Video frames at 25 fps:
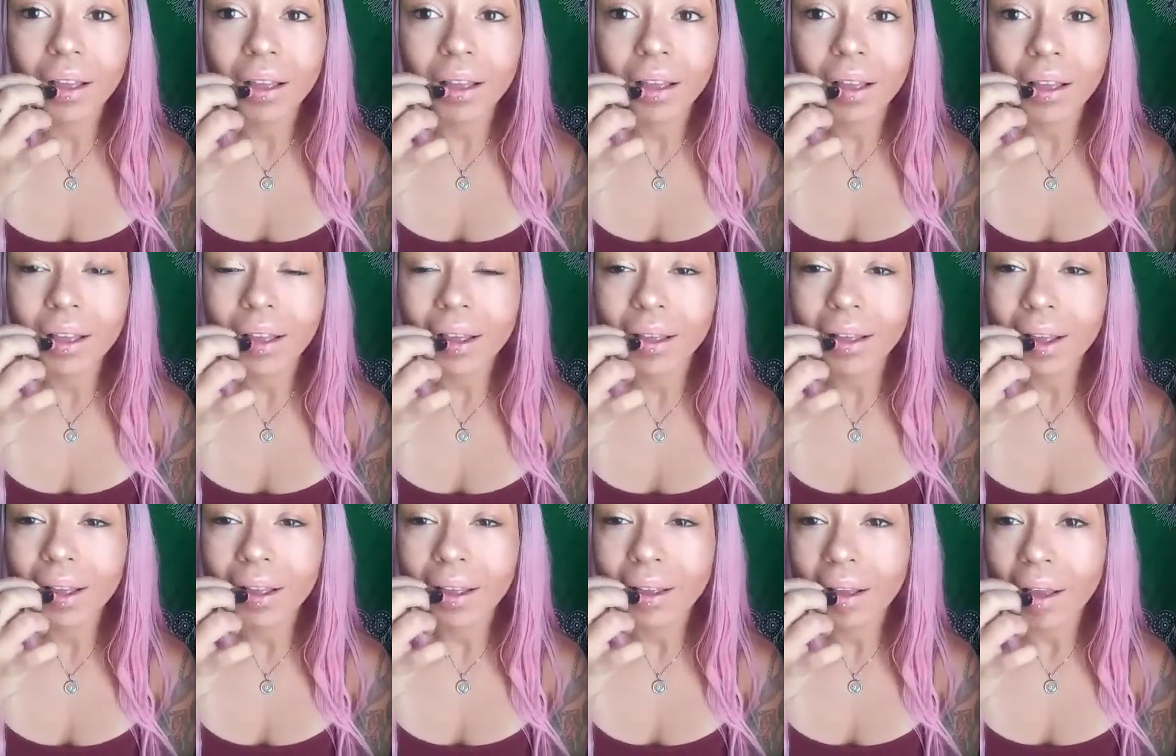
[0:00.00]

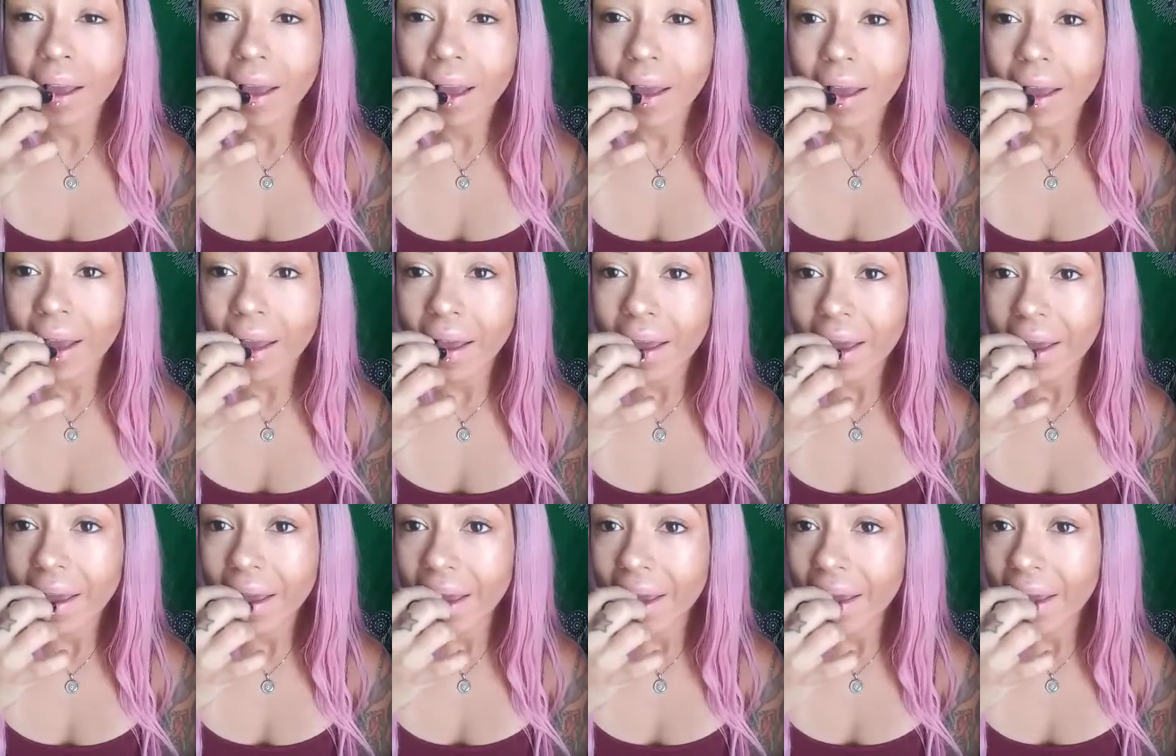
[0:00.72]
And
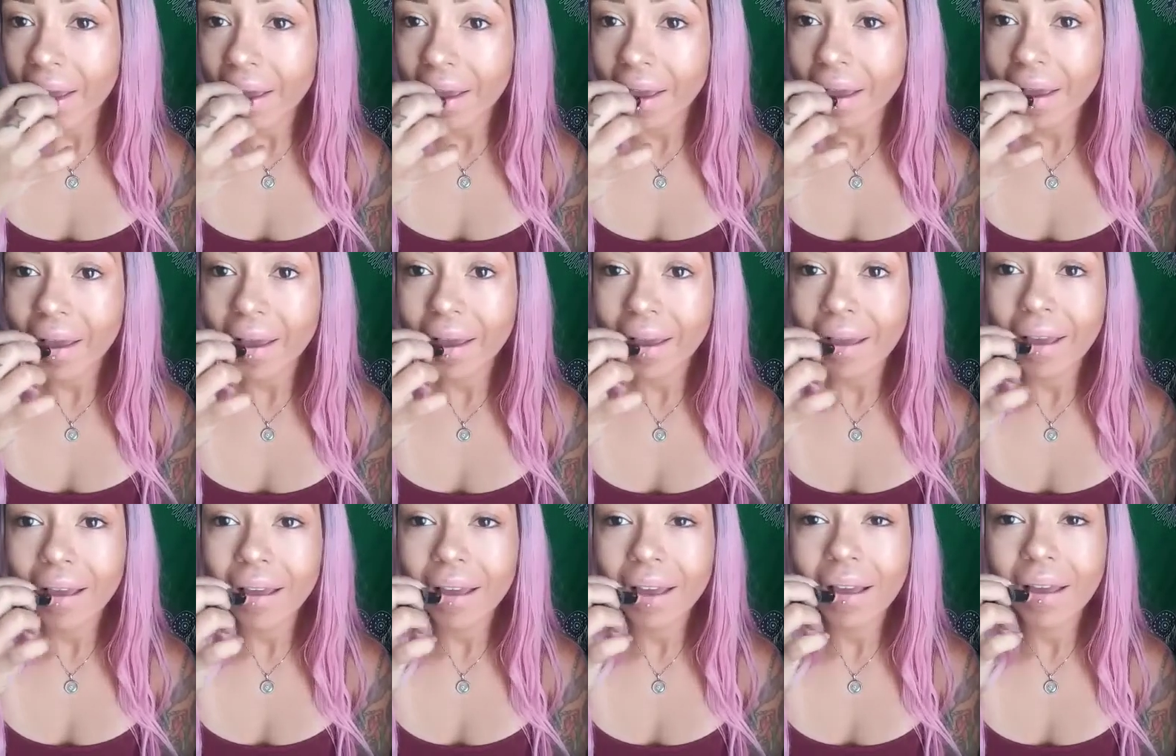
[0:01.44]
I'm just
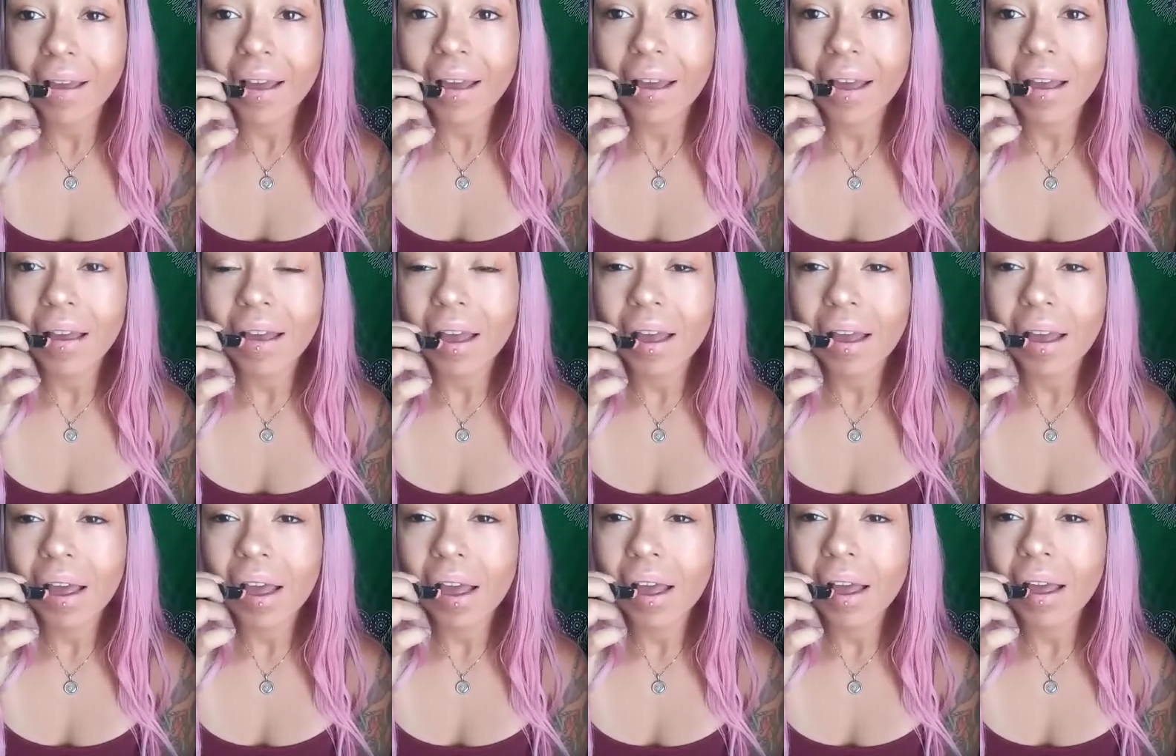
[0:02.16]
basically
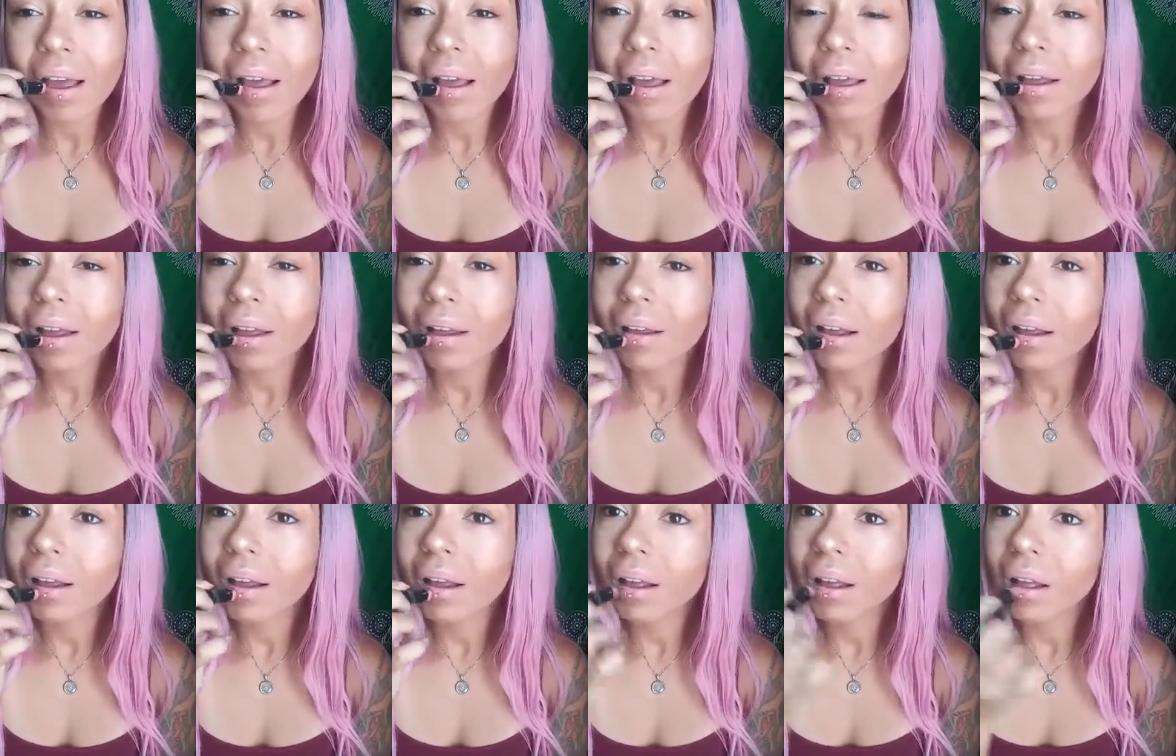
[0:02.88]
dabbing it around
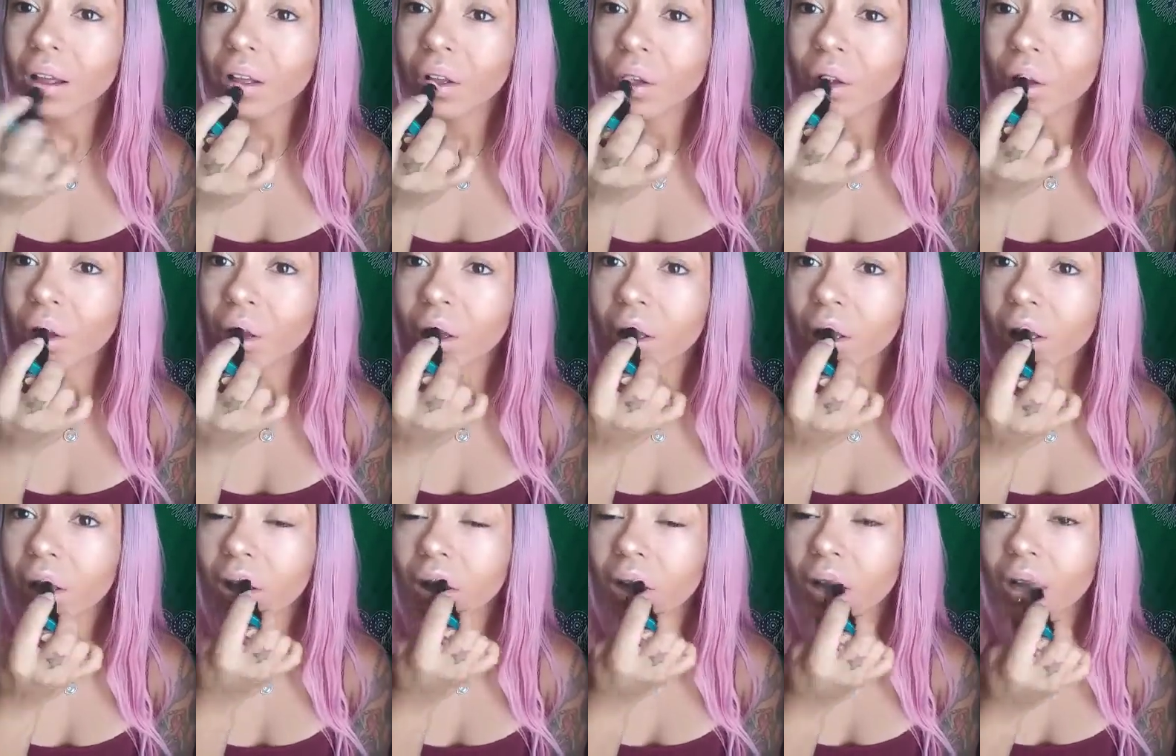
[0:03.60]
my Ashley
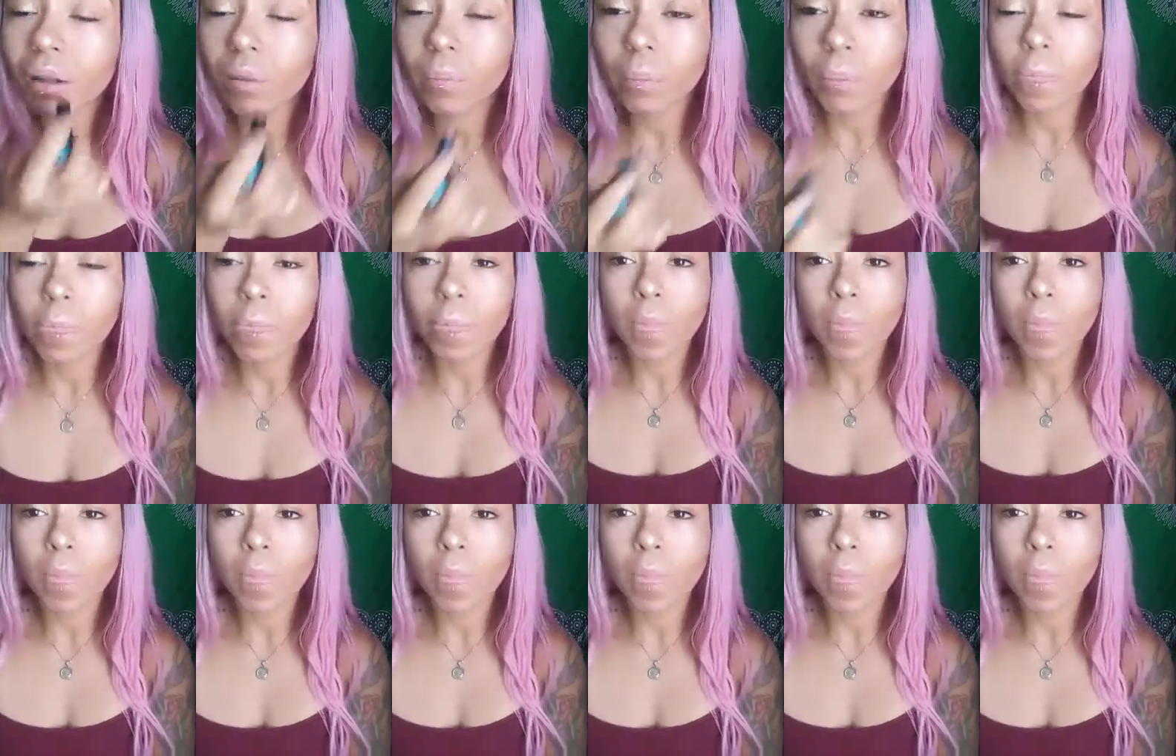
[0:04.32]
piercing,